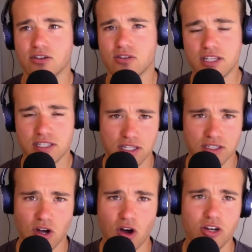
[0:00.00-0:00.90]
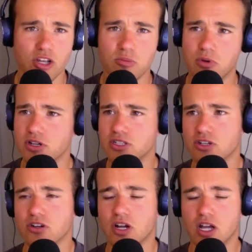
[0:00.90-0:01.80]
you're listening to audiobooks,
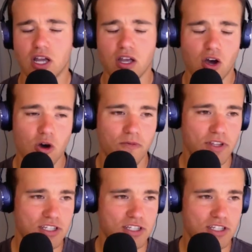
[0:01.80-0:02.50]
you're hopefully